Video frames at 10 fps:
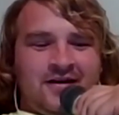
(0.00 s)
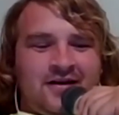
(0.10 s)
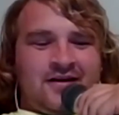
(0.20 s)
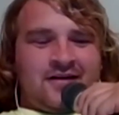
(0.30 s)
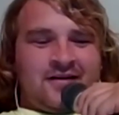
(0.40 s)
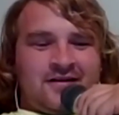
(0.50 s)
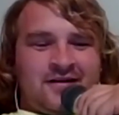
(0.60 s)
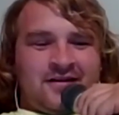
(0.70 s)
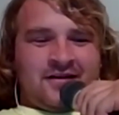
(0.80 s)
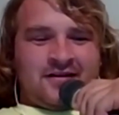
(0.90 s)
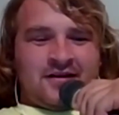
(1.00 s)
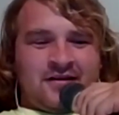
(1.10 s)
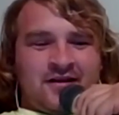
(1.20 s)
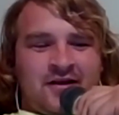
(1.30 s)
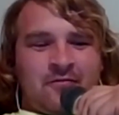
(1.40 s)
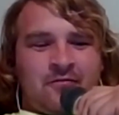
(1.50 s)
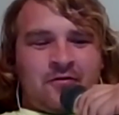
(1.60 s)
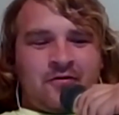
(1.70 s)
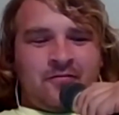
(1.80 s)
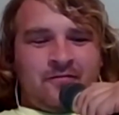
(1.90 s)
And I think that they
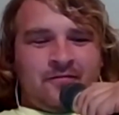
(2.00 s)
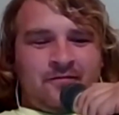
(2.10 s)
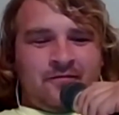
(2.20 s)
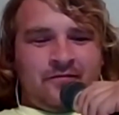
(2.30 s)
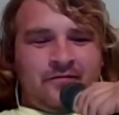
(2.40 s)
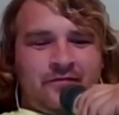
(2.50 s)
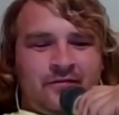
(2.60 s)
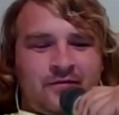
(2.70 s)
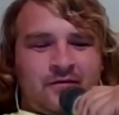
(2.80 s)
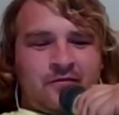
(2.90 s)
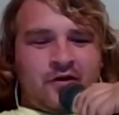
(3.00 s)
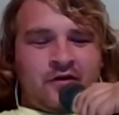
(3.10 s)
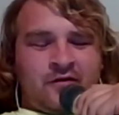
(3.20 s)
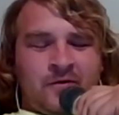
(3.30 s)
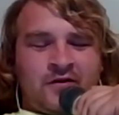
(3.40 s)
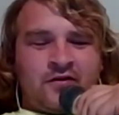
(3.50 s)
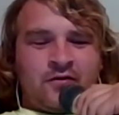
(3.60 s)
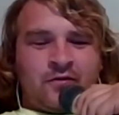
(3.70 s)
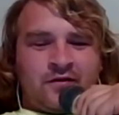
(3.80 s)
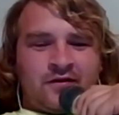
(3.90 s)
were especially
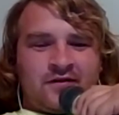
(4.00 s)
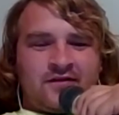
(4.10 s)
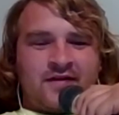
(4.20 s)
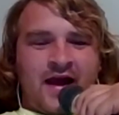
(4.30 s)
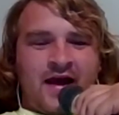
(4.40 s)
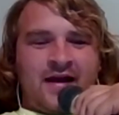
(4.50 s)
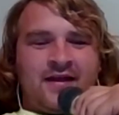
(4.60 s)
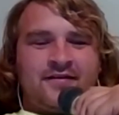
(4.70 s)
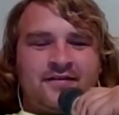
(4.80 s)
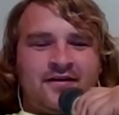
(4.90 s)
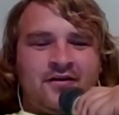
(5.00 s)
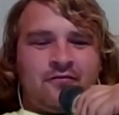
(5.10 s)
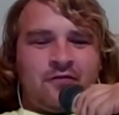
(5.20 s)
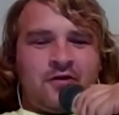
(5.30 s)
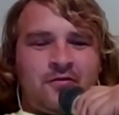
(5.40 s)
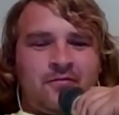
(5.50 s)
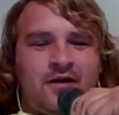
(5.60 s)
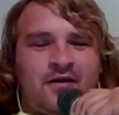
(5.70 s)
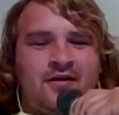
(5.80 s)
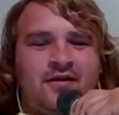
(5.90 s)
with the size of Road
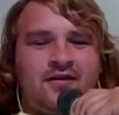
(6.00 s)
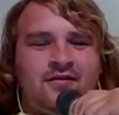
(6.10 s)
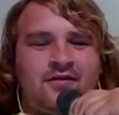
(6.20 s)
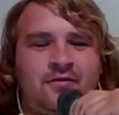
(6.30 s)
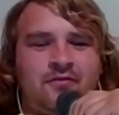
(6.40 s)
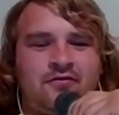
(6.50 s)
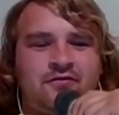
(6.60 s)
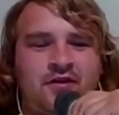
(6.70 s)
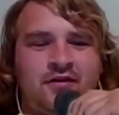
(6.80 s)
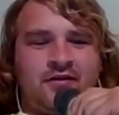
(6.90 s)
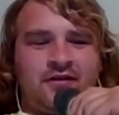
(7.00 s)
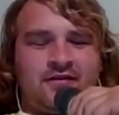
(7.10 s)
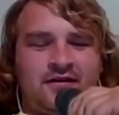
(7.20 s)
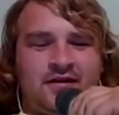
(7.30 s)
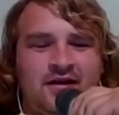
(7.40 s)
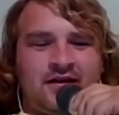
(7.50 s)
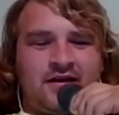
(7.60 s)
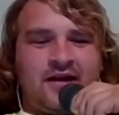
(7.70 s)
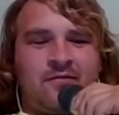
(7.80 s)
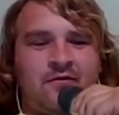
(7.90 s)
America, they were struggling to get
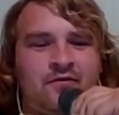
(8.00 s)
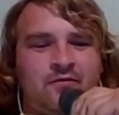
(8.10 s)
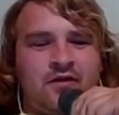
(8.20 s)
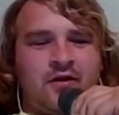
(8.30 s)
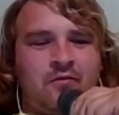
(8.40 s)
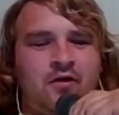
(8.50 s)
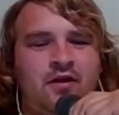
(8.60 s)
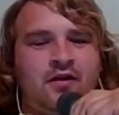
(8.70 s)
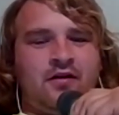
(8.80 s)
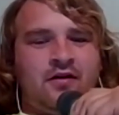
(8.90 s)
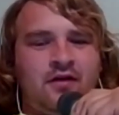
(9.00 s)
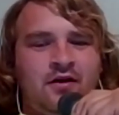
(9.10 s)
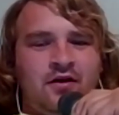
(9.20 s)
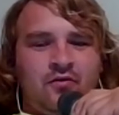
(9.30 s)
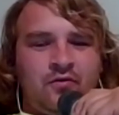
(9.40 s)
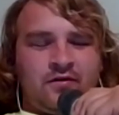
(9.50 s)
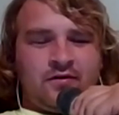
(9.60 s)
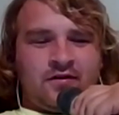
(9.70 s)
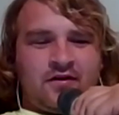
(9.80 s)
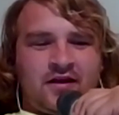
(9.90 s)
cameras where they wanted with
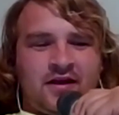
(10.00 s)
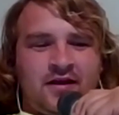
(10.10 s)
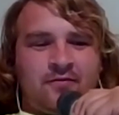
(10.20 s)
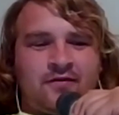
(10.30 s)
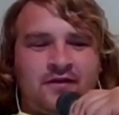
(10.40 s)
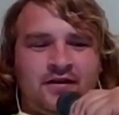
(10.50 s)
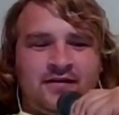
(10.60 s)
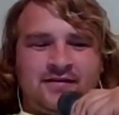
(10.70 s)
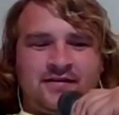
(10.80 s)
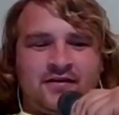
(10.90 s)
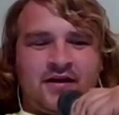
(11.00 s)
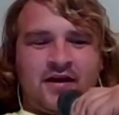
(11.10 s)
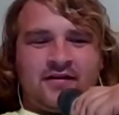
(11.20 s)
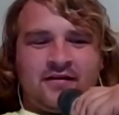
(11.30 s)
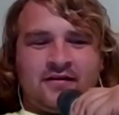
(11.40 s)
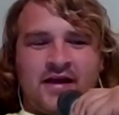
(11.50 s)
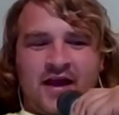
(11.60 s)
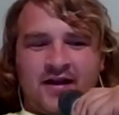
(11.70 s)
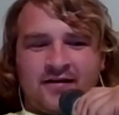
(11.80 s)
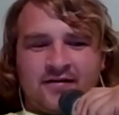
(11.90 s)
the cables that he still has
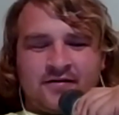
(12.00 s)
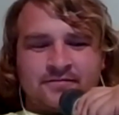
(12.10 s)
intact.